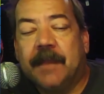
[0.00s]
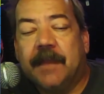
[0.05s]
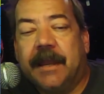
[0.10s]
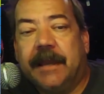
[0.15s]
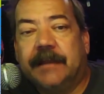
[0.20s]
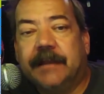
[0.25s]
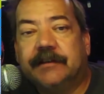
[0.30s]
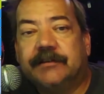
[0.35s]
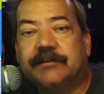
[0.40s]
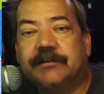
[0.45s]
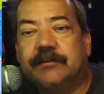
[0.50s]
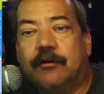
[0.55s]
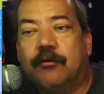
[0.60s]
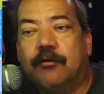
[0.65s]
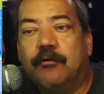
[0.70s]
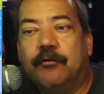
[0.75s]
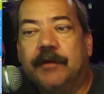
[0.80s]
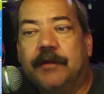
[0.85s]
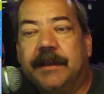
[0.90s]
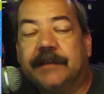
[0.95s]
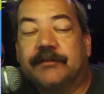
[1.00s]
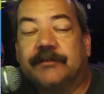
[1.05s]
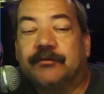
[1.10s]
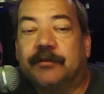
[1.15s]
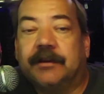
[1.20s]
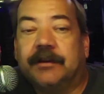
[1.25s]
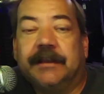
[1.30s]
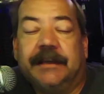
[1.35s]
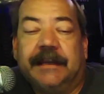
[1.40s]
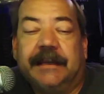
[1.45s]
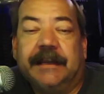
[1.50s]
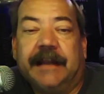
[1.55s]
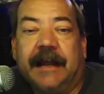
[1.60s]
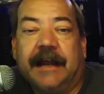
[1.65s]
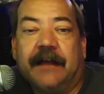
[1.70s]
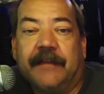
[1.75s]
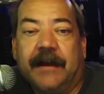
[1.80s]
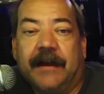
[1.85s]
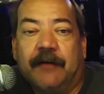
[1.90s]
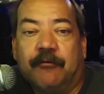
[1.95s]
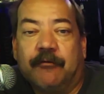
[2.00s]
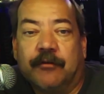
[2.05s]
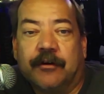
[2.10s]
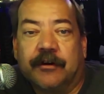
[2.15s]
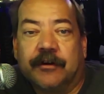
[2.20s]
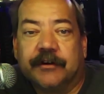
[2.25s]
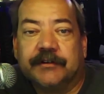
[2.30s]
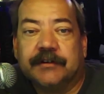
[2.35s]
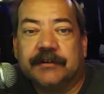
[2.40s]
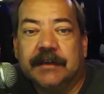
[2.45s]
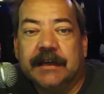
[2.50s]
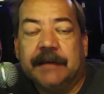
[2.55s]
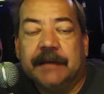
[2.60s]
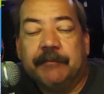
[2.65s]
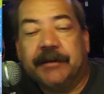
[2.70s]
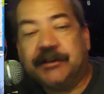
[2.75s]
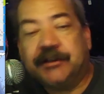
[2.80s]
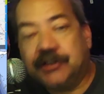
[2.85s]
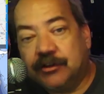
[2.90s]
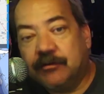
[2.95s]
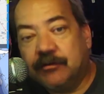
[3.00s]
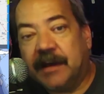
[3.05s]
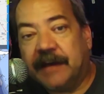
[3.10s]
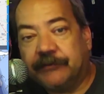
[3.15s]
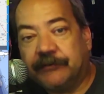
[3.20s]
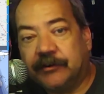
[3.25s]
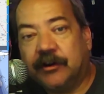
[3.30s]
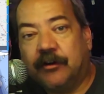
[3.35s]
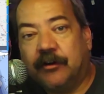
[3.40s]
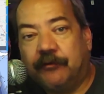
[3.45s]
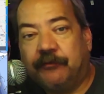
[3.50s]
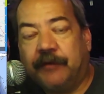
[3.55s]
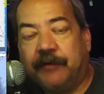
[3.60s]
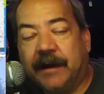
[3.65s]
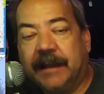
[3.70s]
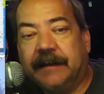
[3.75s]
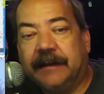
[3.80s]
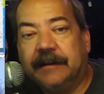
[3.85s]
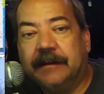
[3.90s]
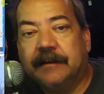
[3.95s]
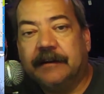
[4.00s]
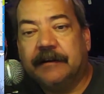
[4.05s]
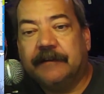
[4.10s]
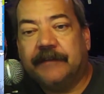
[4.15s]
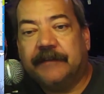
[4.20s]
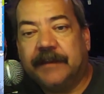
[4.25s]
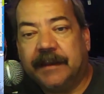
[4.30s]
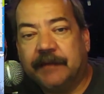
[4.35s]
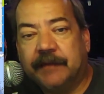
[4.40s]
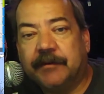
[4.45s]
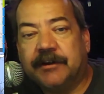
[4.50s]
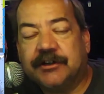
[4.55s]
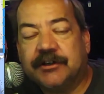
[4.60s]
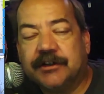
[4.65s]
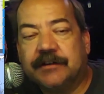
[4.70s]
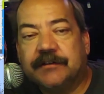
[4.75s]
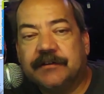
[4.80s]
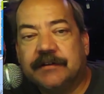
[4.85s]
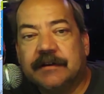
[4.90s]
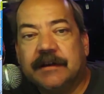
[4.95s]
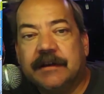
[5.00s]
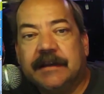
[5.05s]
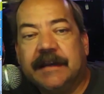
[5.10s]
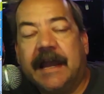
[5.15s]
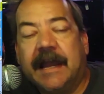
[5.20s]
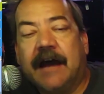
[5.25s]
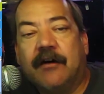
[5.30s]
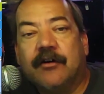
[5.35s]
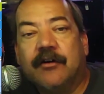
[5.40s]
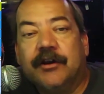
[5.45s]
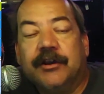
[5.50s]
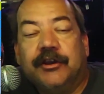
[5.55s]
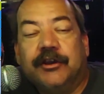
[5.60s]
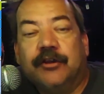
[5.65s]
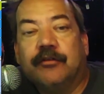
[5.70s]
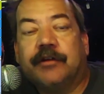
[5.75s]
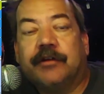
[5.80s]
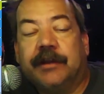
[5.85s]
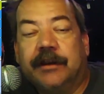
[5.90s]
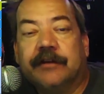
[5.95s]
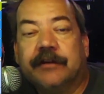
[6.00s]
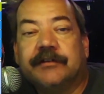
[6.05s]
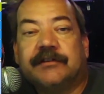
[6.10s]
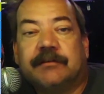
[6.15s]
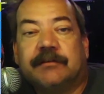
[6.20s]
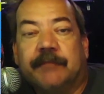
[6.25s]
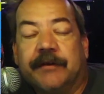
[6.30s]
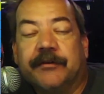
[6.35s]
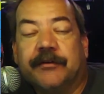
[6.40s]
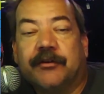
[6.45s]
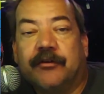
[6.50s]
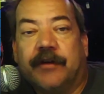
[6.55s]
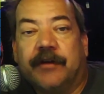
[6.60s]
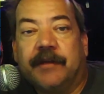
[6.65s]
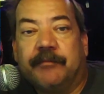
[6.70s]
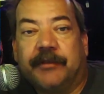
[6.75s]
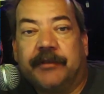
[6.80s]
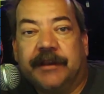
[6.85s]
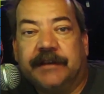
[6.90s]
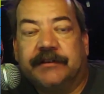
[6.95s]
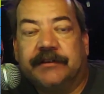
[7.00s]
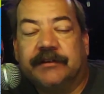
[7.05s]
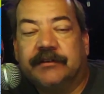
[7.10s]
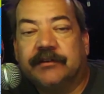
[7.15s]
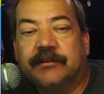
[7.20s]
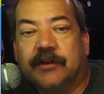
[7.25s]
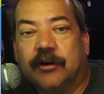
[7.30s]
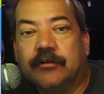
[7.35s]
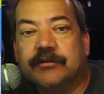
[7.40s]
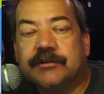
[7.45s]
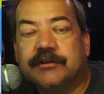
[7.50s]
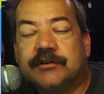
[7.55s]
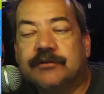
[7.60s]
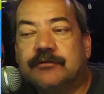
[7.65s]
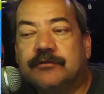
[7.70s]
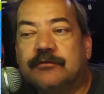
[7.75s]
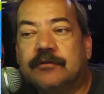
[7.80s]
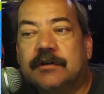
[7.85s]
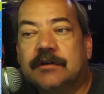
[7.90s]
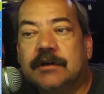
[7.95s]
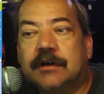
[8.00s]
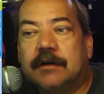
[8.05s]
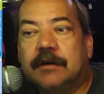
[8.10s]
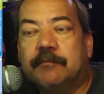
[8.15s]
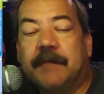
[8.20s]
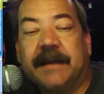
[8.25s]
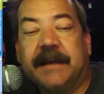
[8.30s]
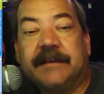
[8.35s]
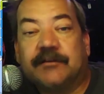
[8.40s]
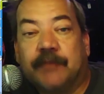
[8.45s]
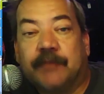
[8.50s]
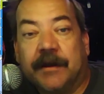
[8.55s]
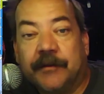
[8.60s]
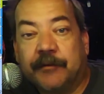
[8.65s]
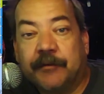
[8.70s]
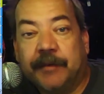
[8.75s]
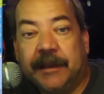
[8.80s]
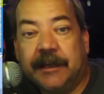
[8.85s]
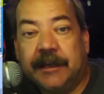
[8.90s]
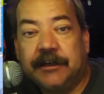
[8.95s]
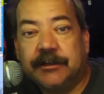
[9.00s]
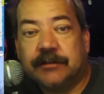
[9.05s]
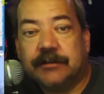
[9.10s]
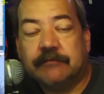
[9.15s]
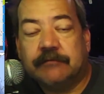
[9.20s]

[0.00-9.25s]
And so it's really neat how that works. But you have to go find the images. Now, you can, here's some other great places. Go to Mike's weather page.